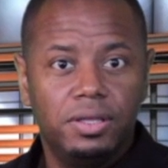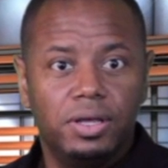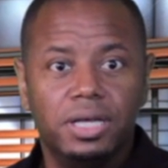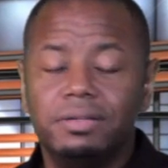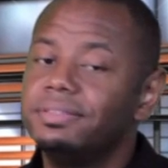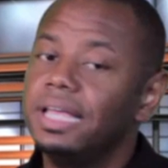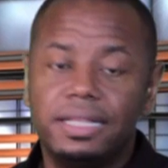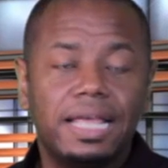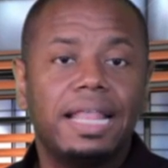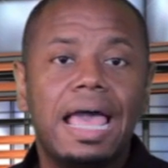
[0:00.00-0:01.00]
Well,
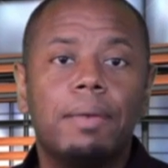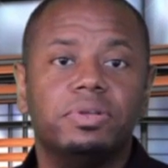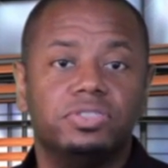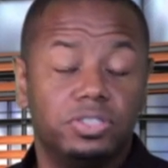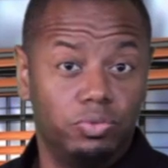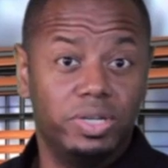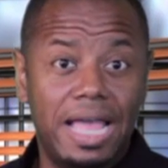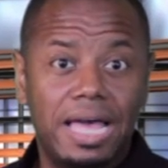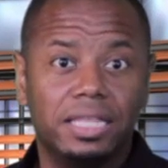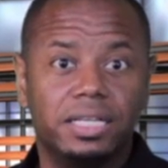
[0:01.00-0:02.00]
that happens. It's a
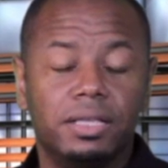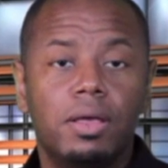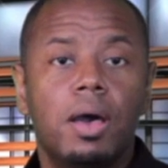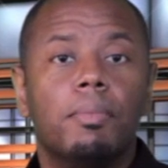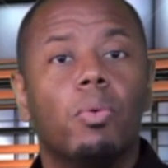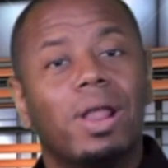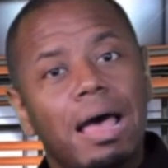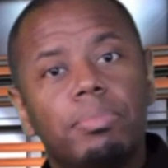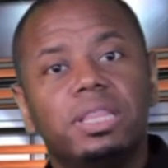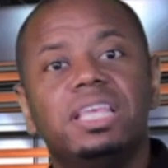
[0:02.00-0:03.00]
reality. But what
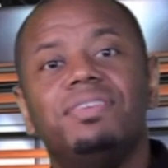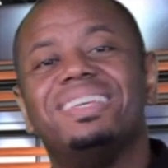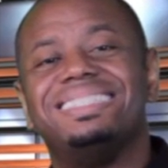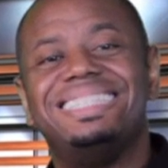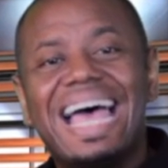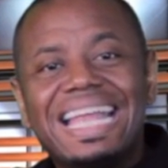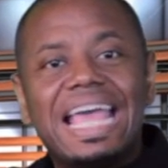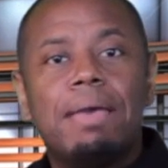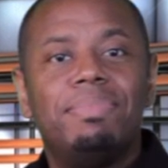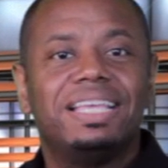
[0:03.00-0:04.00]
I believe is
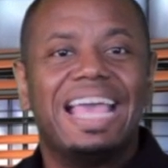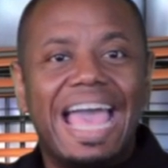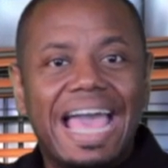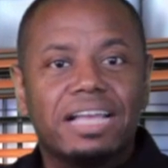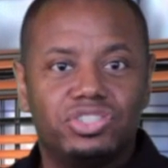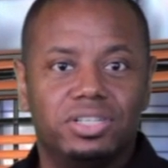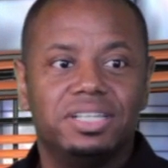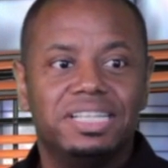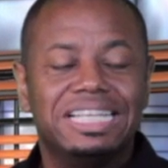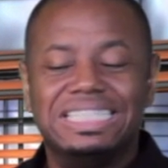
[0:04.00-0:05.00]
dynamic action.
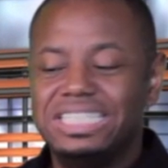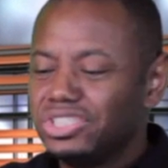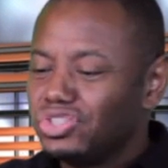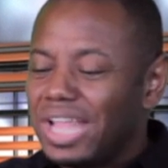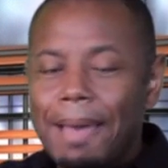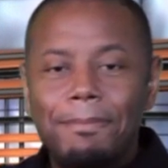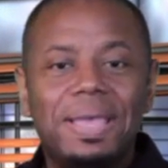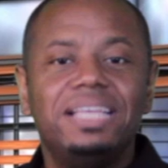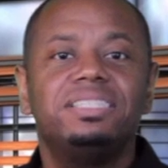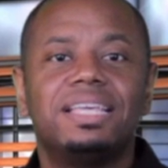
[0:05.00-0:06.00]
Just not
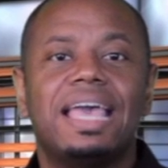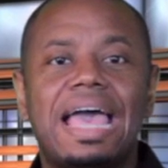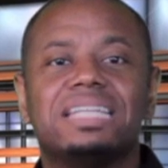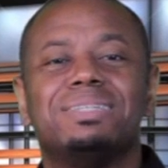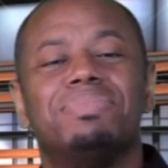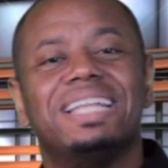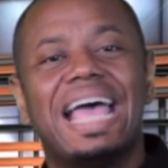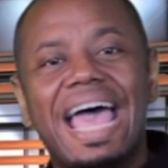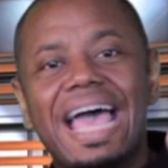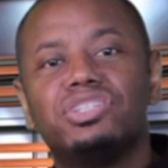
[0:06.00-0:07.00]
basic action,
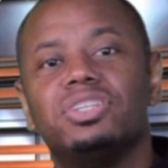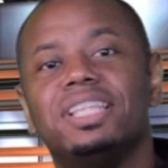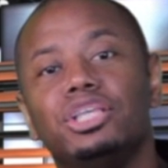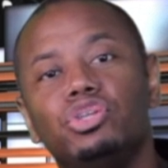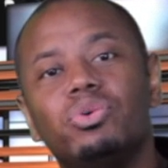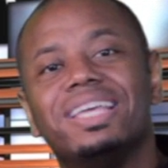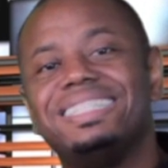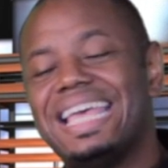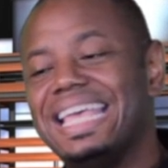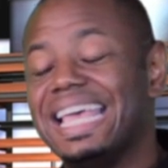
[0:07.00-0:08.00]
but action that you
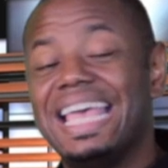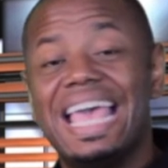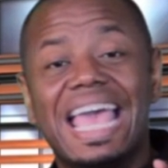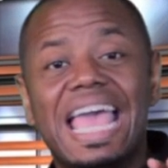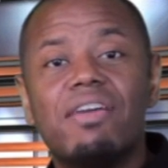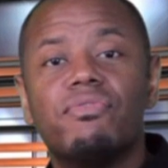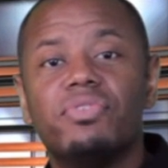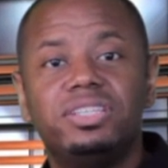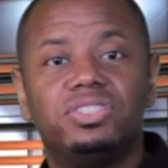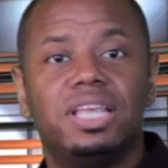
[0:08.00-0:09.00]
can take
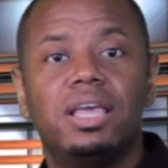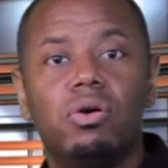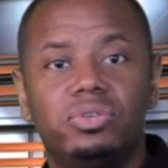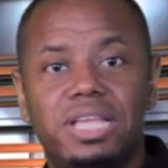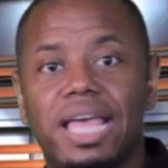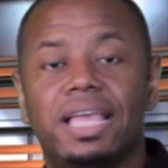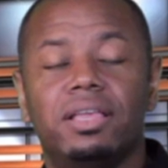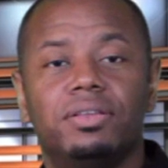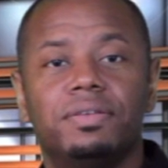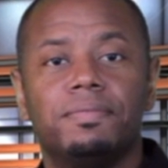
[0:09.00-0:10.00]
every single day.